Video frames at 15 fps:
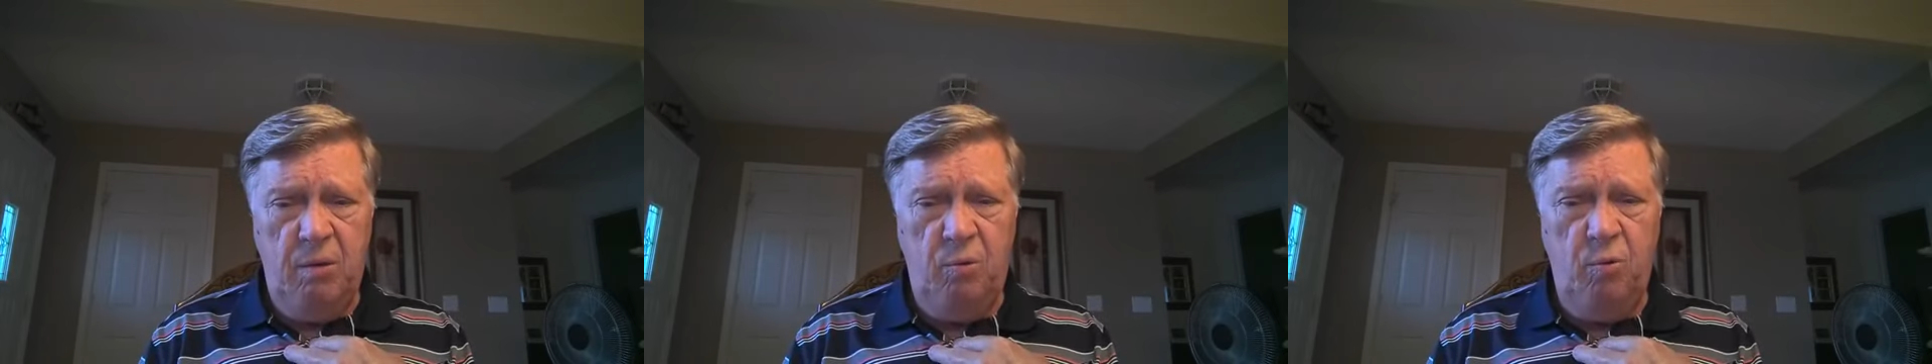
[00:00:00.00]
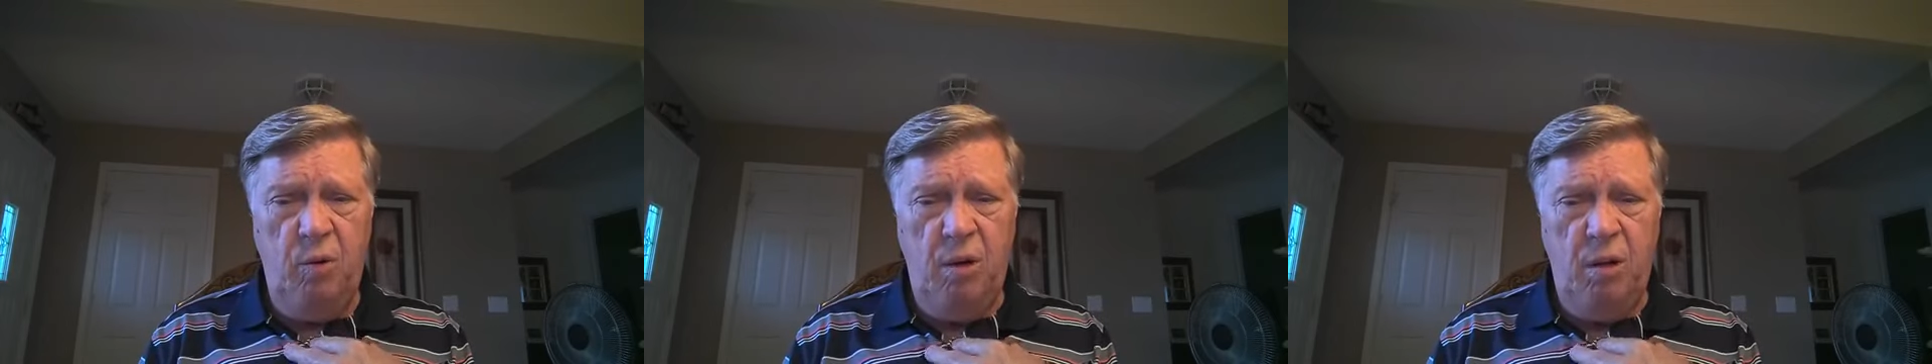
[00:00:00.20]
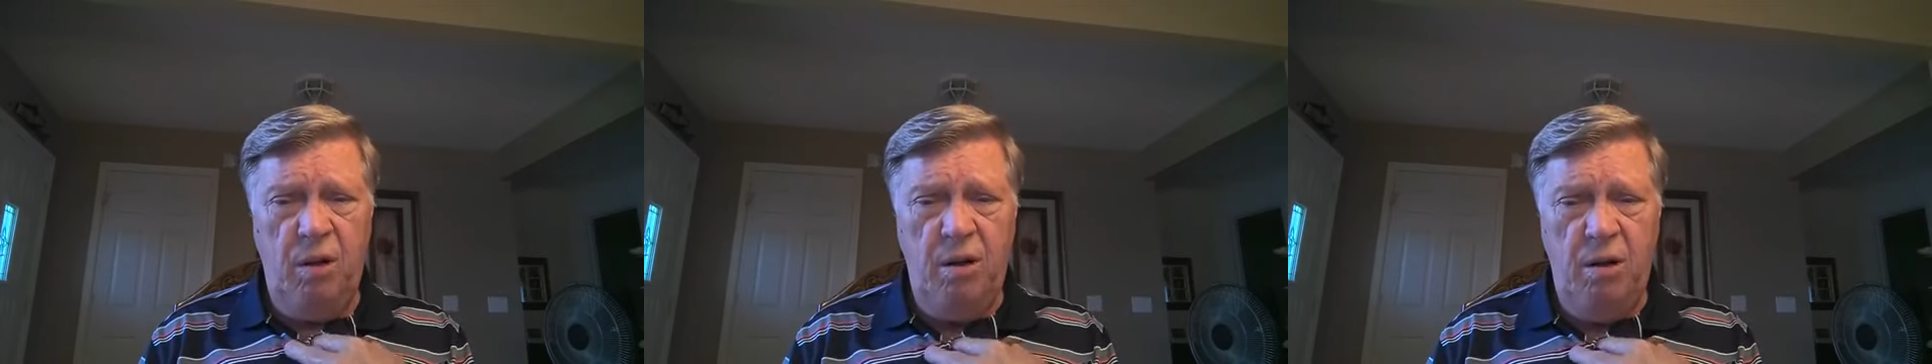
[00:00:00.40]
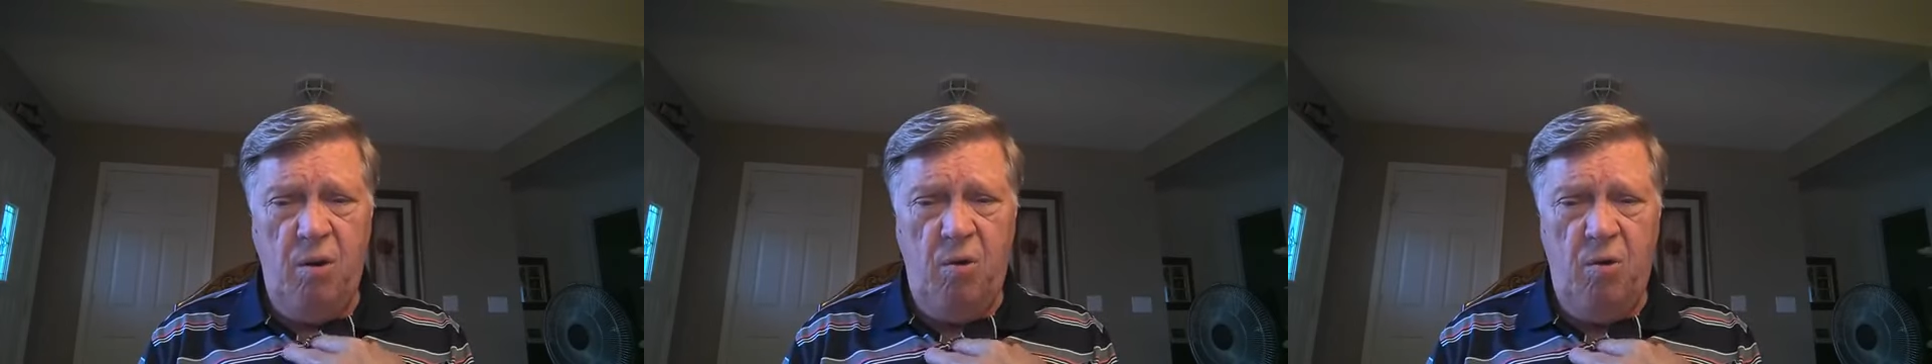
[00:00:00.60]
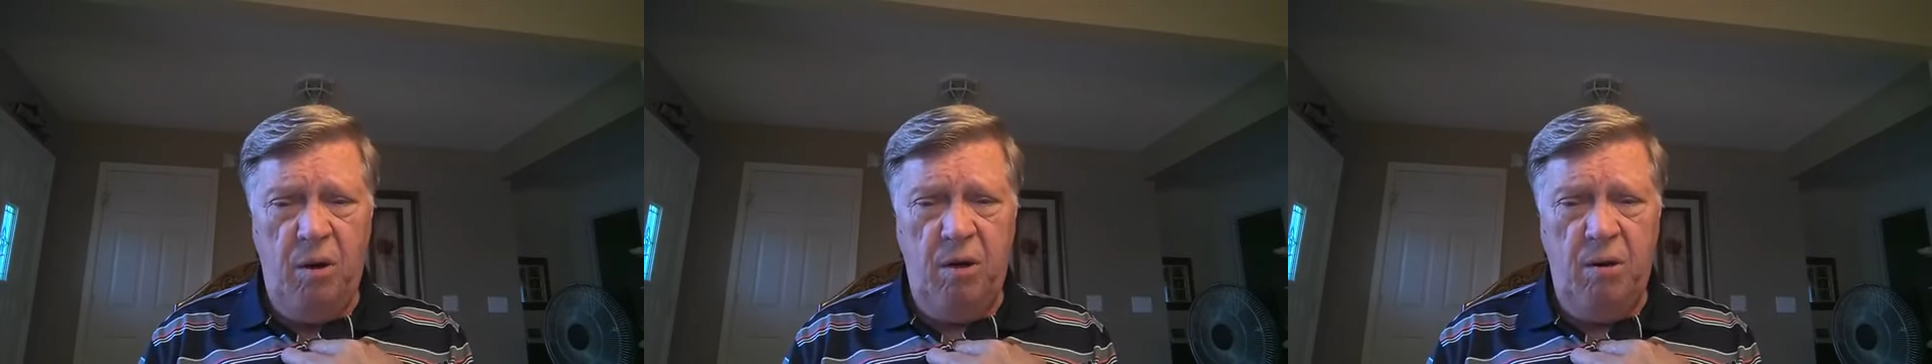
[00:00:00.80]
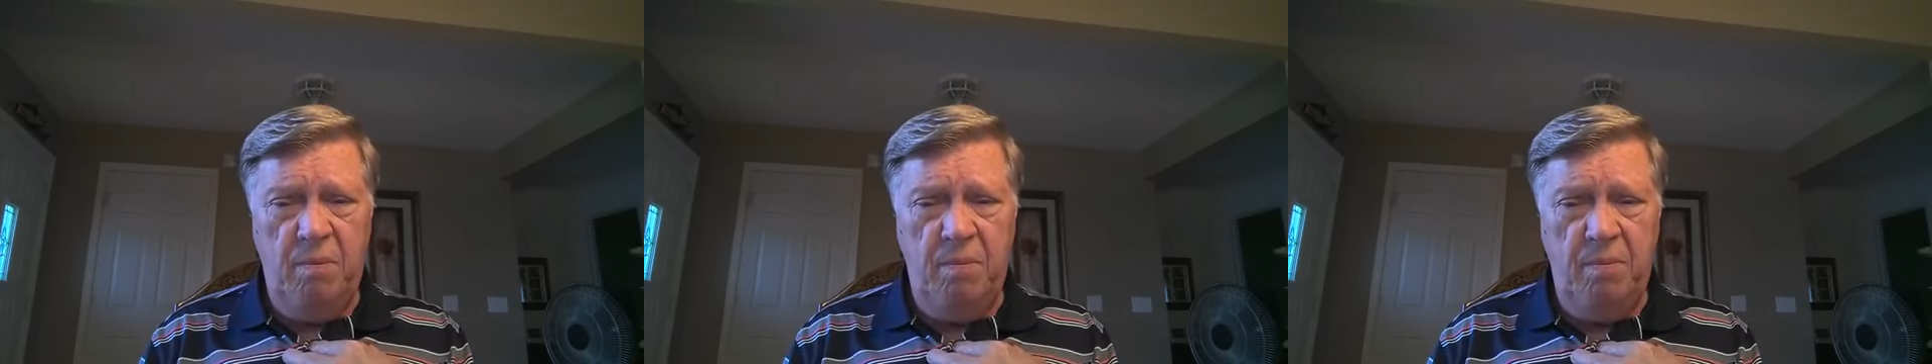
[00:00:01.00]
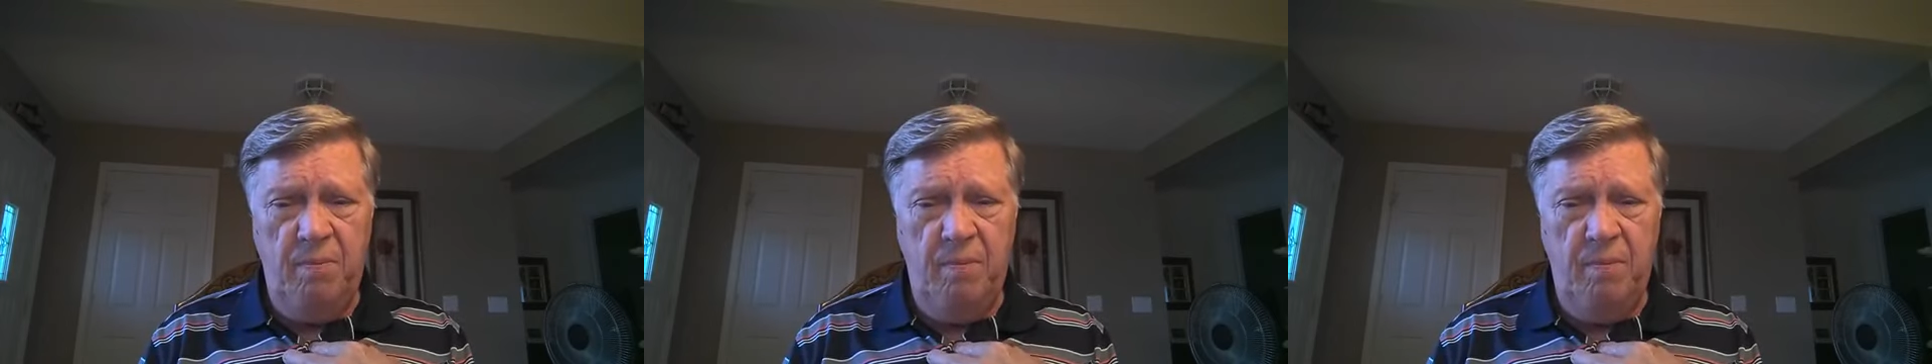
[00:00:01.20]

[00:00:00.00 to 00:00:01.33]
really know him?